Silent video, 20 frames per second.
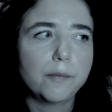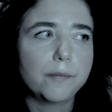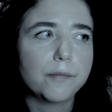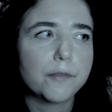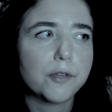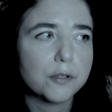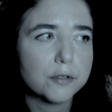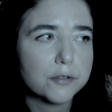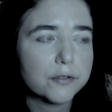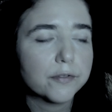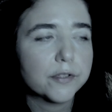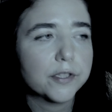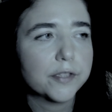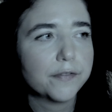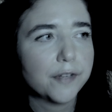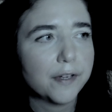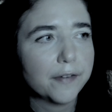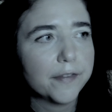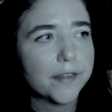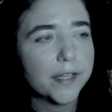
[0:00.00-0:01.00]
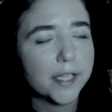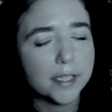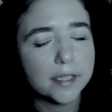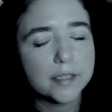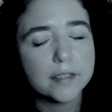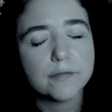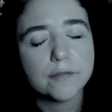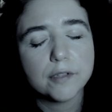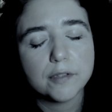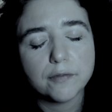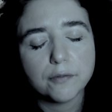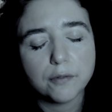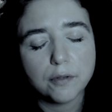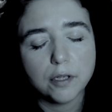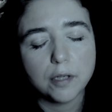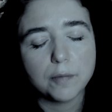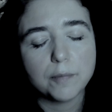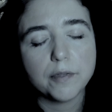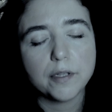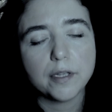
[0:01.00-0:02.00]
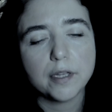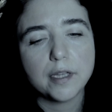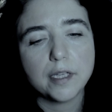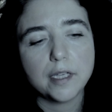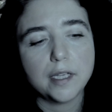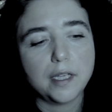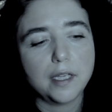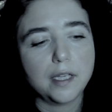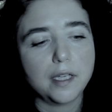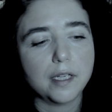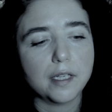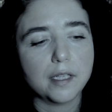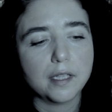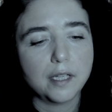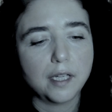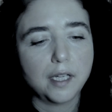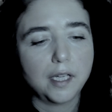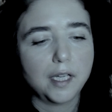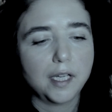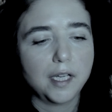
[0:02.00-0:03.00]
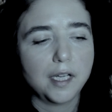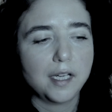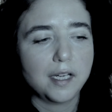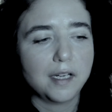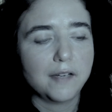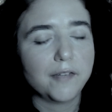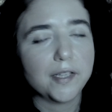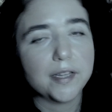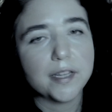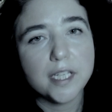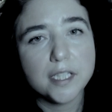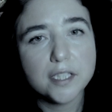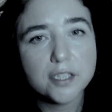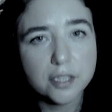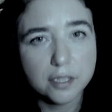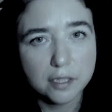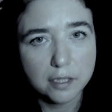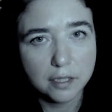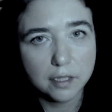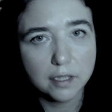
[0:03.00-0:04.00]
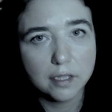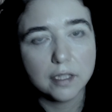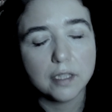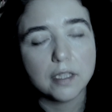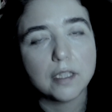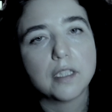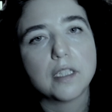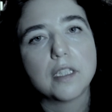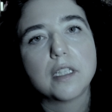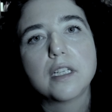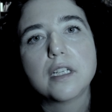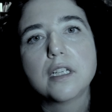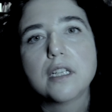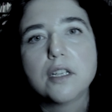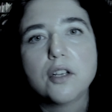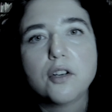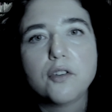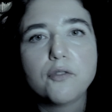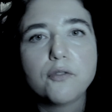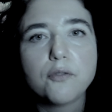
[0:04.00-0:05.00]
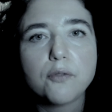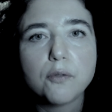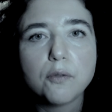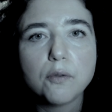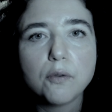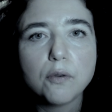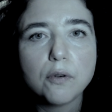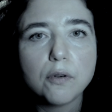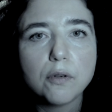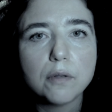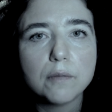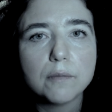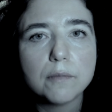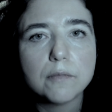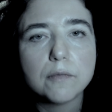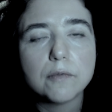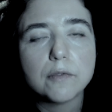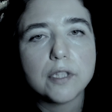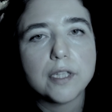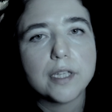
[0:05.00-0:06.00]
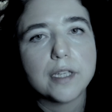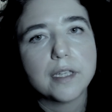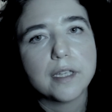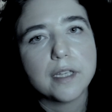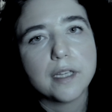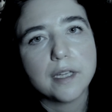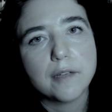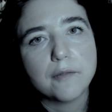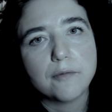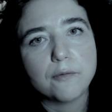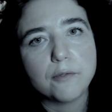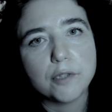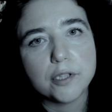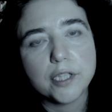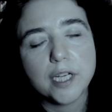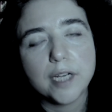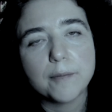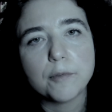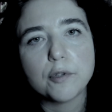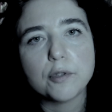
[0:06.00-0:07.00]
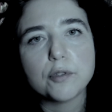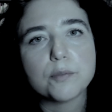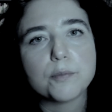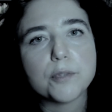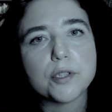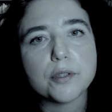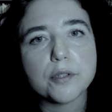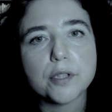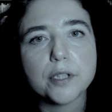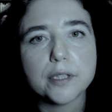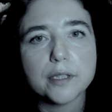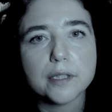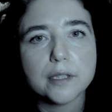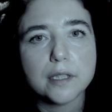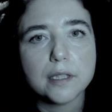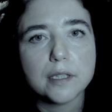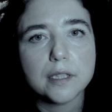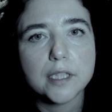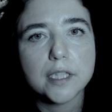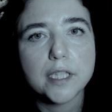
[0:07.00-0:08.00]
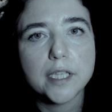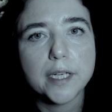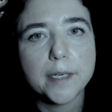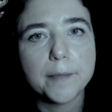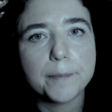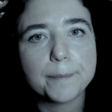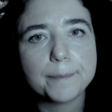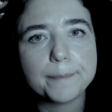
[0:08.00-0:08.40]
those 25 things will form the foundation for what I'm going to be talking here.